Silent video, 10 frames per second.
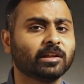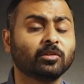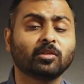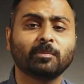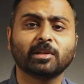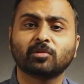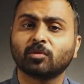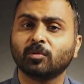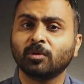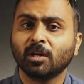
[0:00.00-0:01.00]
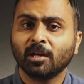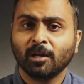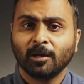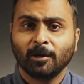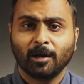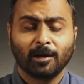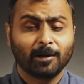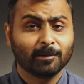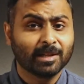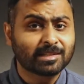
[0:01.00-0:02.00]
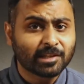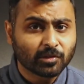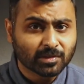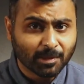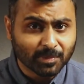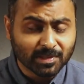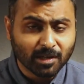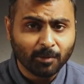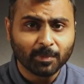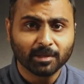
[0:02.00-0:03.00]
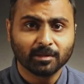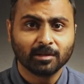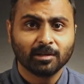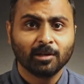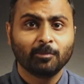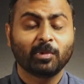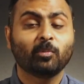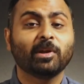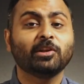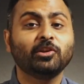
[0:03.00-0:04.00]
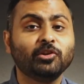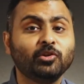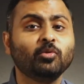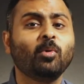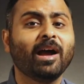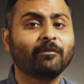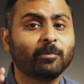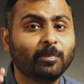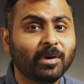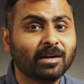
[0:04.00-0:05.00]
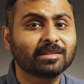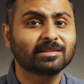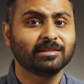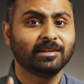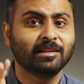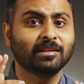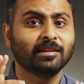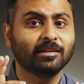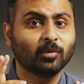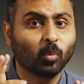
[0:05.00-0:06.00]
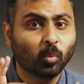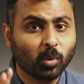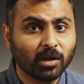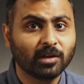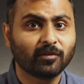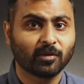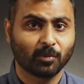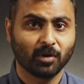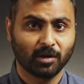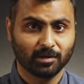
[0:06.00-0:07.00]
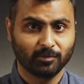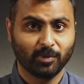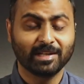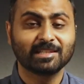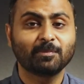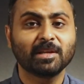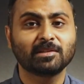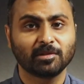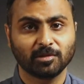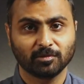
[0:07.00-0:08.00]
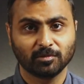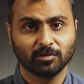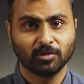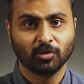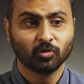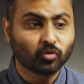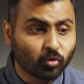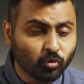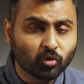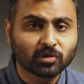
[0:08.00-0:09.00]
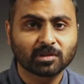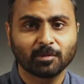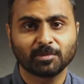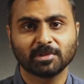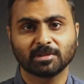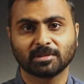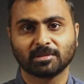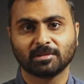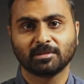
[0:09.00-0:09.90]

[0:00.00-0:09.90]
it could be through listening to some sermon. But when you have a personal word from God, when He speaks to you through those scriptures,